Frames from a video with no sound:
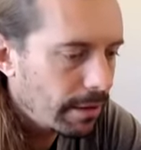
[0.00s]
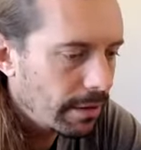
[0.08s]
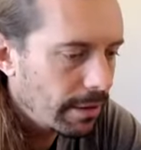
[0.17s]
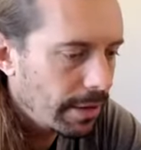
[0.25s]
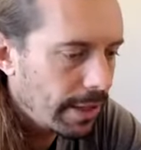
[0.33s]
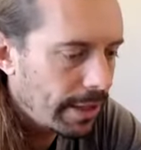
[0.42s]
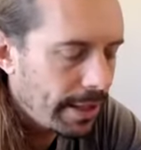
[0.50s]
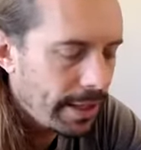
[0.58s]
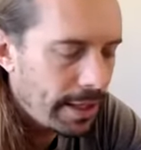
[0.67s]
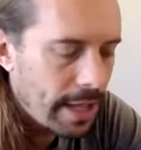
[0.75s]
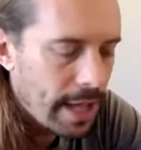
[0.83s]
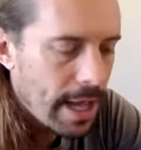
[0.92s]
good
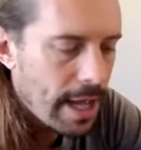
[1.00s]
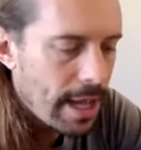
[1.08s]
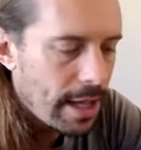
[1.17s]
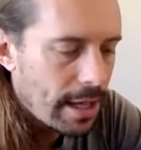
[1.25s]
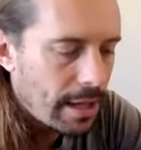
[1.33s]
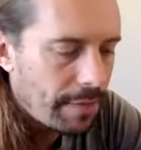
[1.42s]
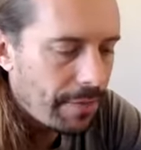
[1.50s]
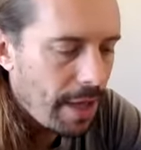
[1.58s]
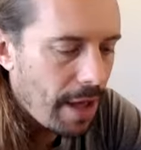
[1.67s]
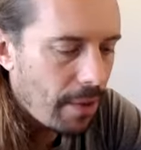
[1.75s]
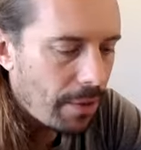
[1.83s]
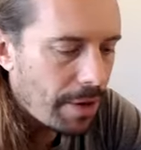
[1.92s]
idea. If
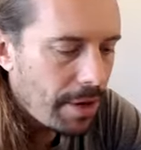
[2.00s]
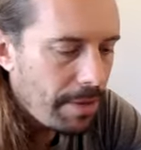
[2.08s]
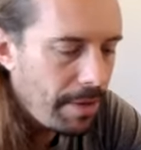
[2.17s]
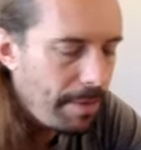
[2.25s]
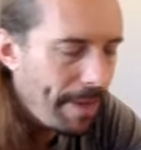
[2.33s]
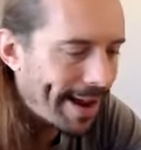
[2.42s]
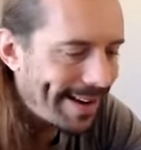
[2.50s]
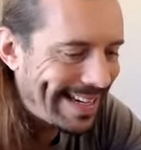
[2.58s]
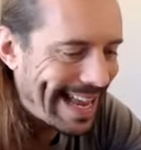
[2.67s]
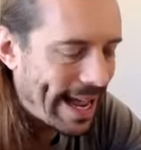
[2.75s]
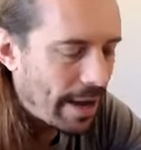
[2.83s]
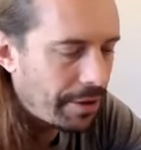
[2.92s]
not, we're gonna meet back
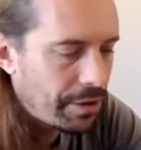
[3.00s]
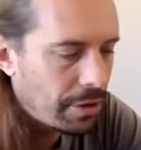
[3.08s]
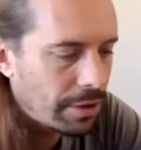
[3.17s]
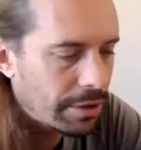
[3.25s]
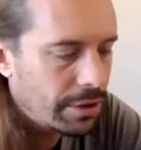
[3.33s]
in down dog.